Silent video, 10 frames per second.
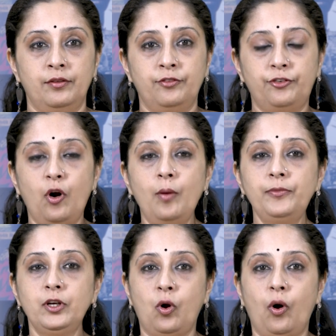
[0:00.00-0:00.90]
From
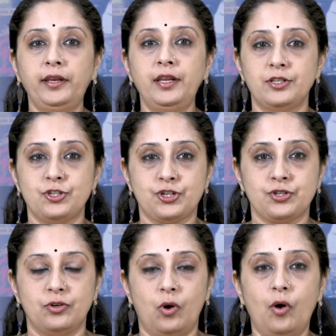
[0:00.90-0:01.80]
the
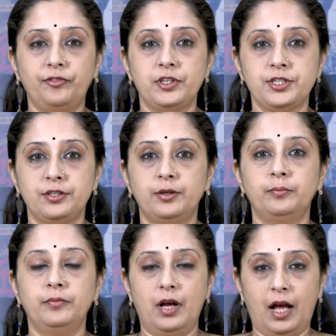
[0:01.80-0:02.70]
coinage of the
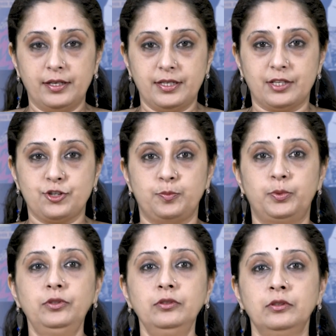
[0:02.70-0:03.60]
term
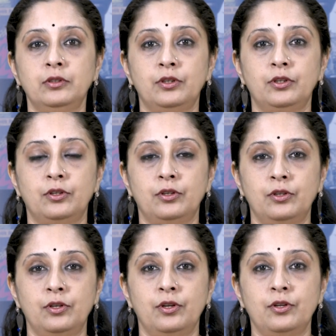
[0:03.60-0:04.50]
untouchable
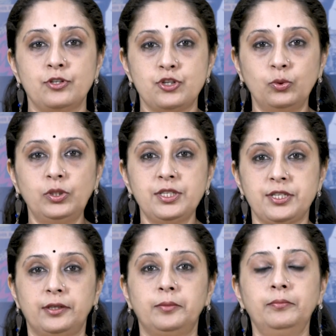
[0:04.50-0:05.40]
to the
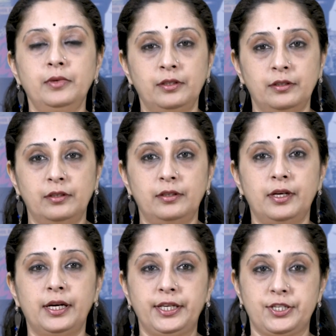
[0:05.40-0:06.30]
term
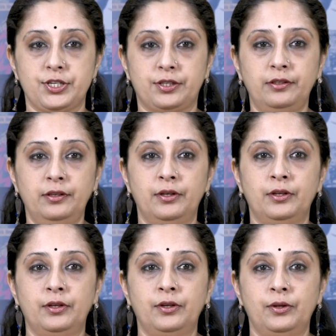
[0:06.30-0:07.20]
Harijan,
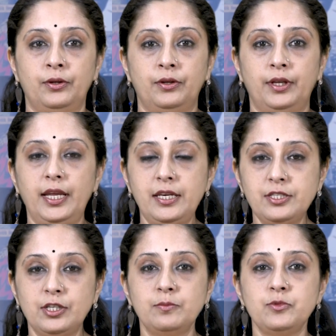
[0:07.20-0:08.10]
in
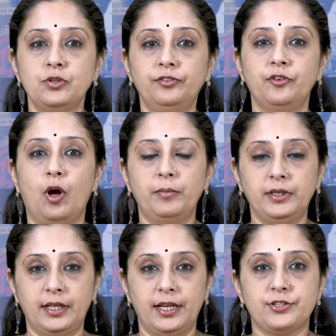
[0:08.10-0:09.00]
terms of
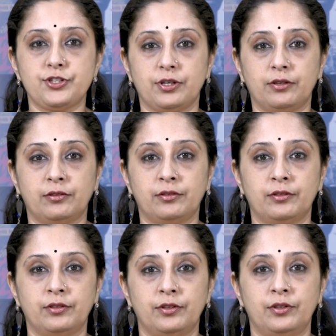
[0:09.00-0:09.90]
nomenclature,
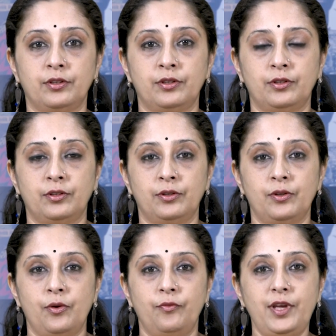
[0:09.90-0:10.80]

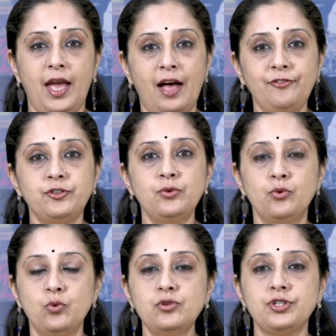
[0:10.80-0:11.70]
we have to
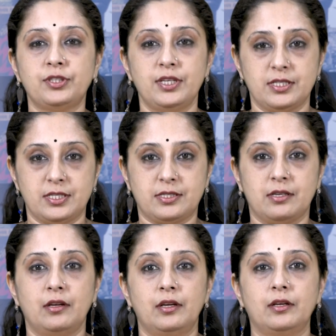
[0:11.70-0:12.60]
root this
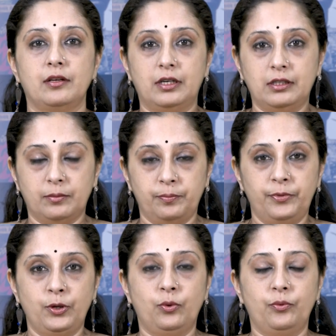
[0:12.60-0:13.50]

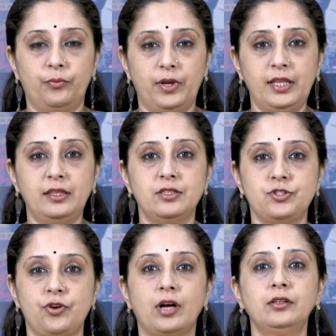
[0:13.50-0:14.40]
in the
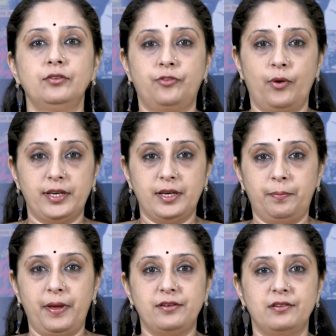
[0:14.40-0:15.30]
struggle for
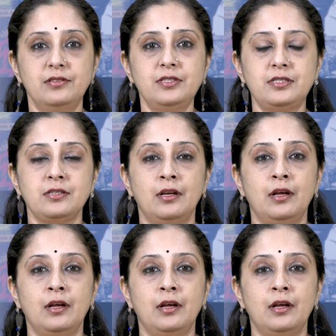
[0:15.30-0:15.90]
independence.